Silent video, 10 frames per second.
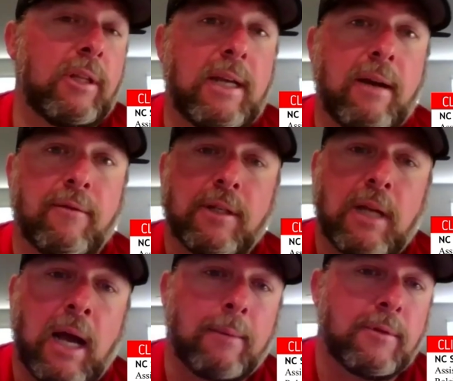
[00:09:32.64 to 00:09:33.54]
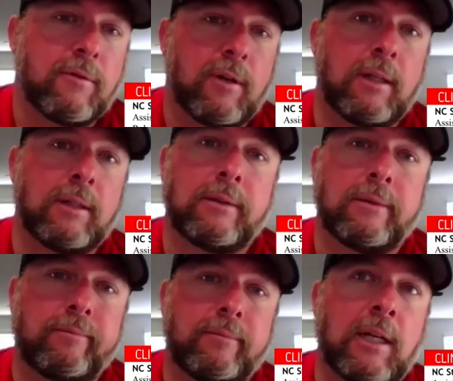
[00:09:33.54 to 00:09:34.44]
really never stops for
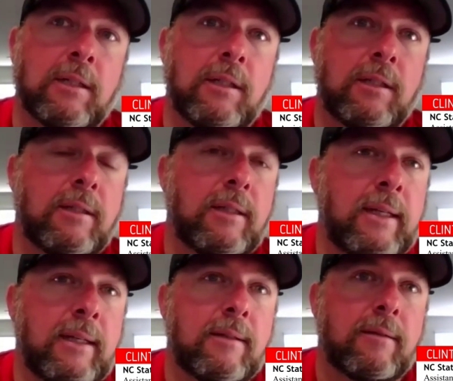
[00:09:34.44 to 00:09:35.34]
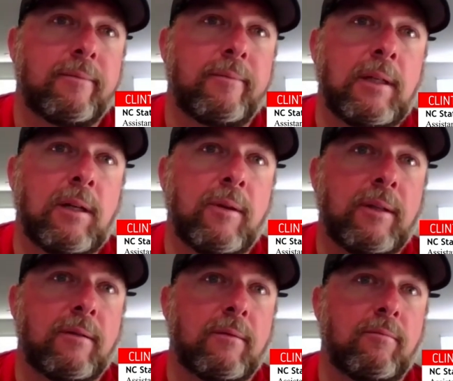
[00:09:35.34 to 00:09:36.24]
us, Josh. It's, you know,
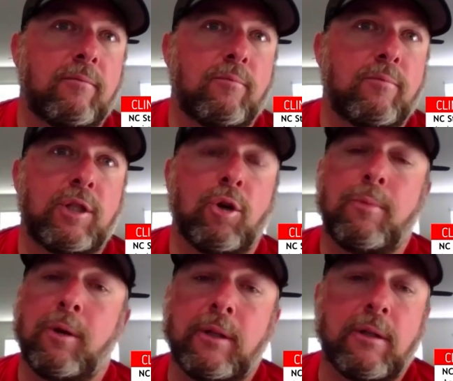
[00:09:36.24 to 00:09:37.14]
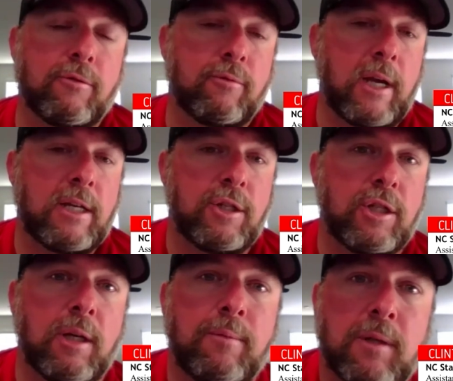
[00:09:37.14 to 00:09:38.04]
it's still building those
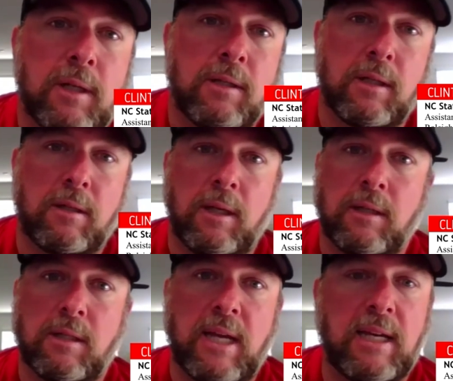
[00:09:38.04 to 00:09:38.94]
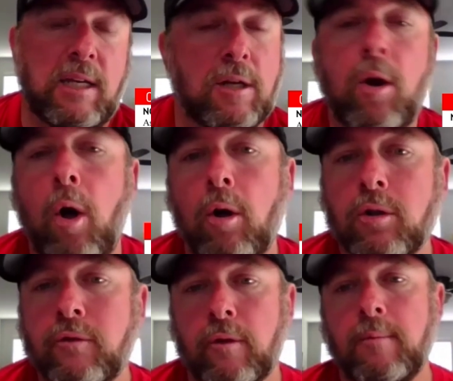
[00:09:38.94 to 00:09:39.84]
relationships. It's taking
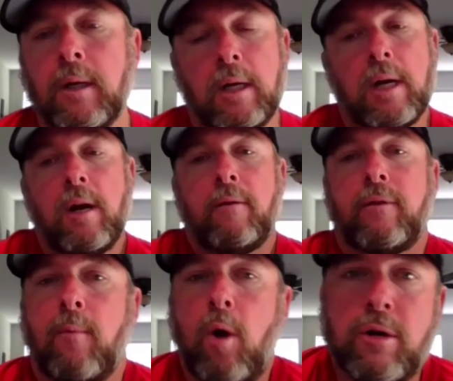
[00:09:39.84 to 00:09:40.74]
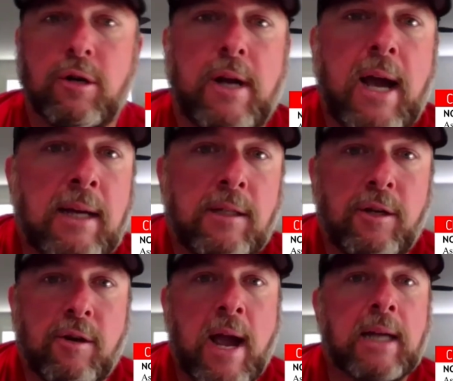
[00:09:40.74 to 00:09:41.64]
calls from all your guys that
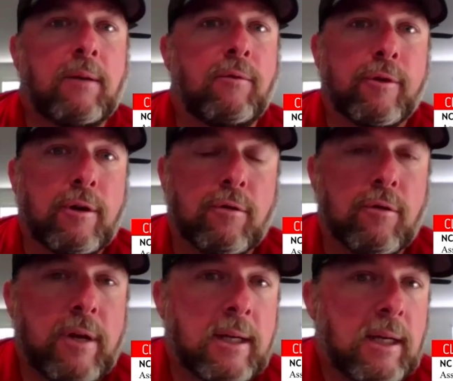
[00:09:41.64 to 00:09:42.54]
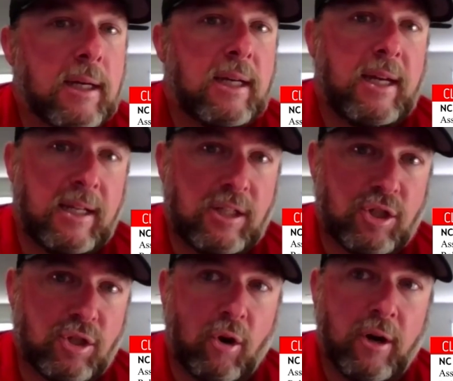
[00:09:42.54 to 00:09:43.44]
you're actively recruiting. It's
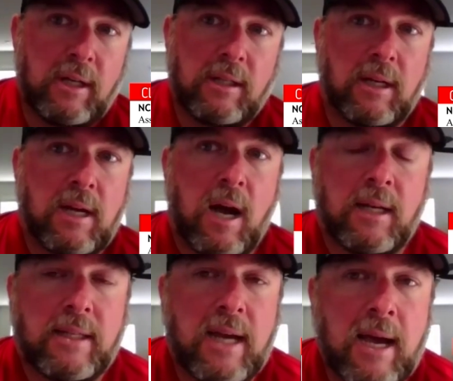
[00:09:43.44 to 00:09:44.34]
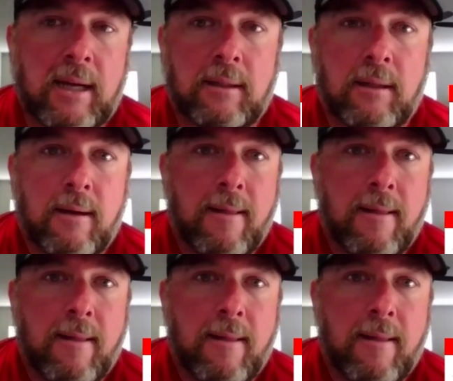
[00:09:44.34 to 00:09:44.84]
starting to contact,